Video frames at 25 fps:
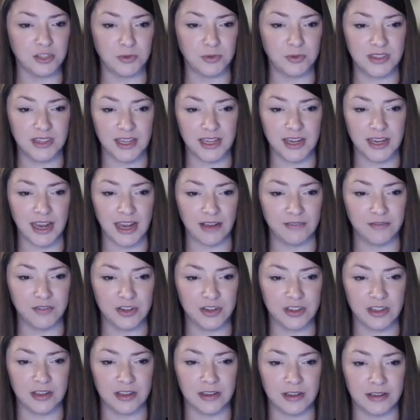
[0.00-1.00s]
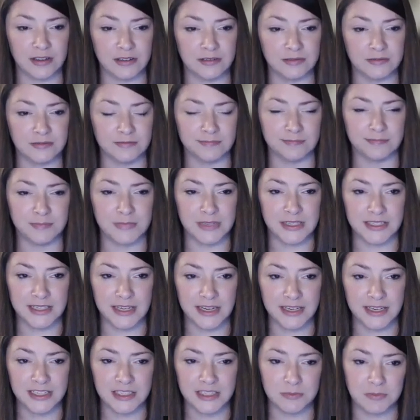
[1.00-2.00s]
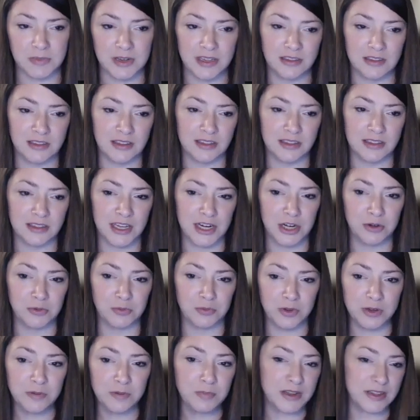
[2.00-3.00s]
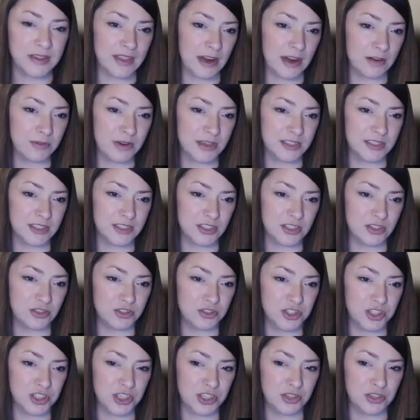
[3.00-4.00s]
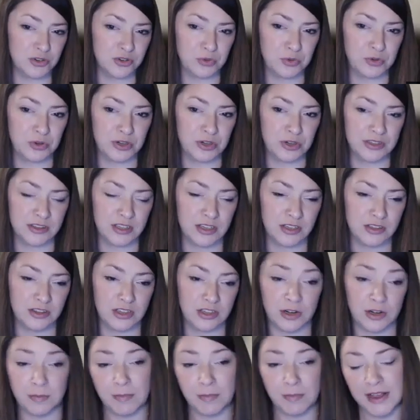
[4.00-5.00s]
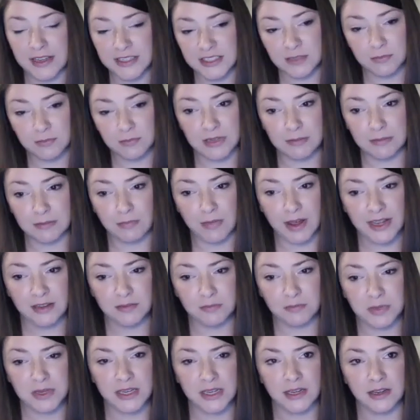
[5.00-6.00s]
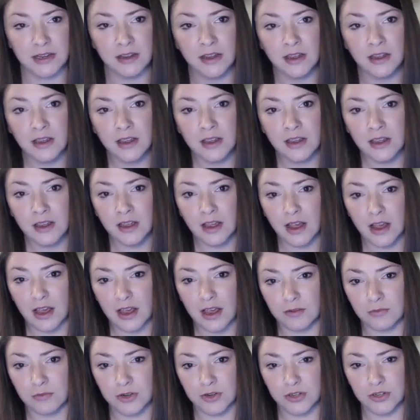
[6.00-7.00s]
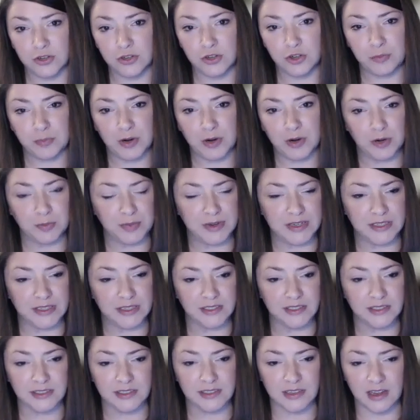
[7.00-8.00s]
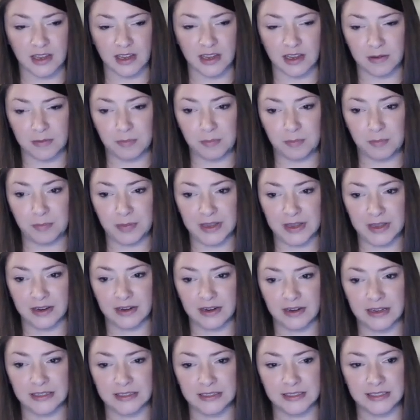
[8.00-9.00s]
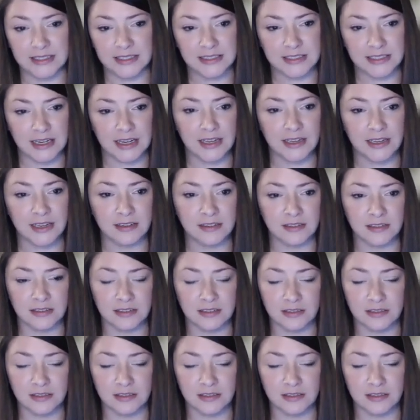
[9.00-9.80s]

You would think after the mastectomy that there would be that restitution, or that there possibly might be a renewed purpose, but instead